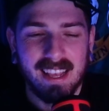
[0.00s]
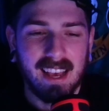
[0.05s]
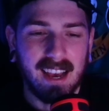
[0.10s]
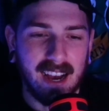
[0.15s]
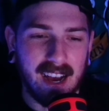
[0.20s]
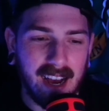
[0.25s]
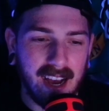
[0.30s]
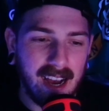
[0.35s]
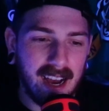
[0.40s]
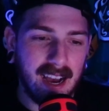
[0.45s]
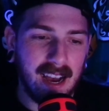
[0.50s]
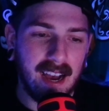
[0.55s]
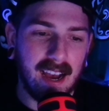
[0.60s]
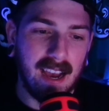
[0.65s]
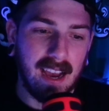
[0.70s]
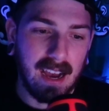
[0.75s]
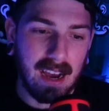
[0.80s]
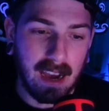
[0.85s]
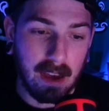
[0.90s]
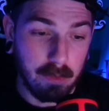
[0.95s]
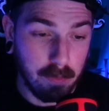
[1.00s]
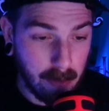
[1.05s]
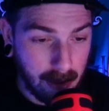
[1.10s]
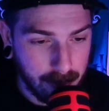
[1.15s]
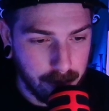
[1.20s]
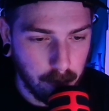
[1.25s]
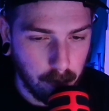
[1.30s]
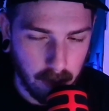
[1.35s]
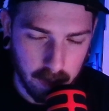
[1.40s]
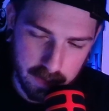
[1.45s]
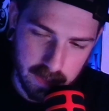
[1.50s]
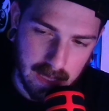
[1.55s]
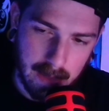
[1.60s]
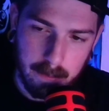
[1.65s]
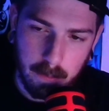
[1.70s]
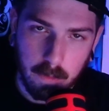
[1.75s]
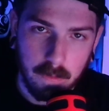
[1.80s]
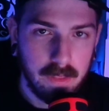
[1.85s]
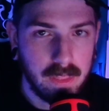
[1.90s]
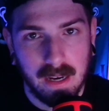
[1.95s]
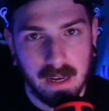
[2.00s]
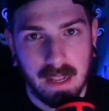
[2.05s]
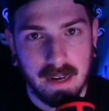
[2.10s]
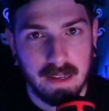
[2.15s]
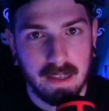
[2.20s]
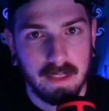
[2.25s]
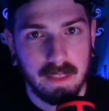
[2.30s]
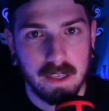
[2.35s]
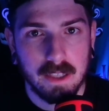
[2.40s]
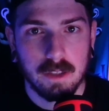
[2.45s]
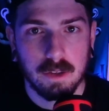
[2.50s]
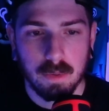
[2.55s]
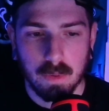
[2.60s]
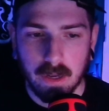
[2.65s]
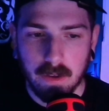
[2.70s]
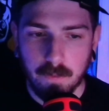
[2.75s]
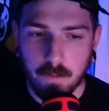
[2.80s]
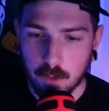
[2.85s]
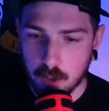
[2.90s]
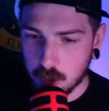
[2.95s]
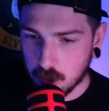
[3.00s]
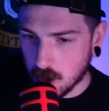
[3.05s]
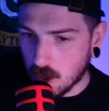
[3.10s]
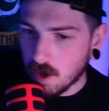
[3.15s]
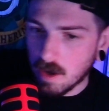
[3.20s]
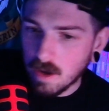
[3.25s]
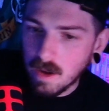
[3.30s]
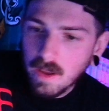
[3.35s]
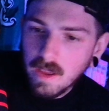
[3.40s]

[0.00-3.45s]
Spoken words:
I'd rather watch that movie than any of these three for sure.